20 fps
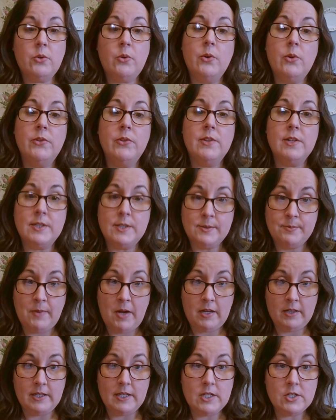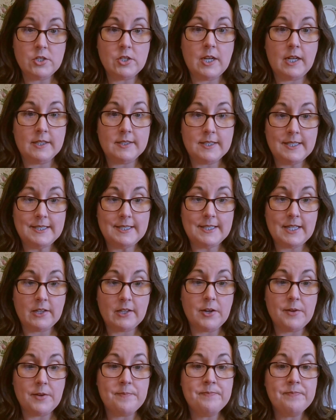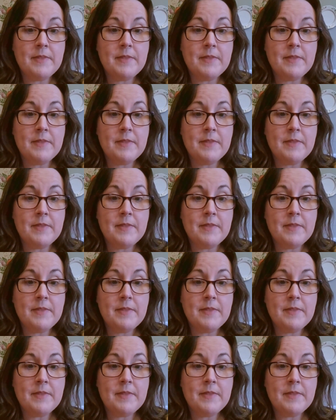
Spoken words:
or the smallish Etsy seller.